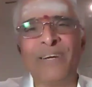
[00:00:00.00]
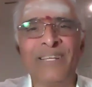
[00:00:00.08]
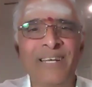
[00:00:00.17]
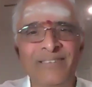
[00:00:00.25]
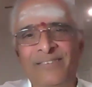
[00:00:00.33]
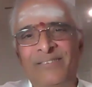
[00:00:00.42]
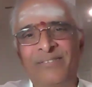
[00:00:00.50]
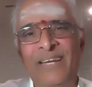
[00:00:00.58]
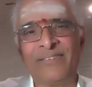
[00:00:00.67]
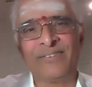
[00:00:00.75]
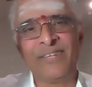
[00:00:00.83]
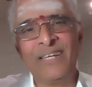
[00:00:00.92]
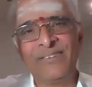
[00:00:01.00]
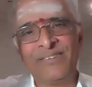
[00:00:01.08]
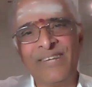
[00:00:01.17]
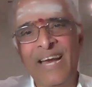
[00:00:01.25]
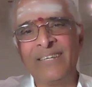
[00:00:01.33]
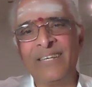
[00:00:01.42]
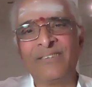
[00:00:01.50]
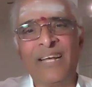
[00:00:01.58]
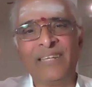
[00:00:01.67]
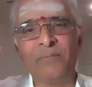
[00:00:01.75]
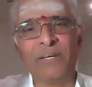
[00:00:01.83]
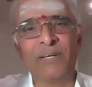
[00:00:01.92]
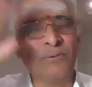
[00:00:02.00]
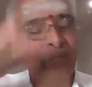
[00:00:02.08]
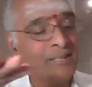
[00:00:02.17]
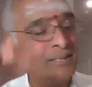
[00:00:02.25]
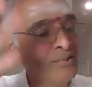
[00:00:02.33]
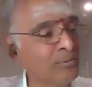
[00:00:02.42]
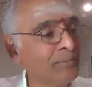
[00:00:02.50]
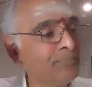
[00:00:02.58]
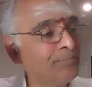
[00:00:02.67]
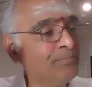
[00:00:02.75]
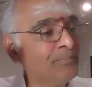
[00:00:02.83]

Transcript: Veda's standard Shanti Patha. Only this one.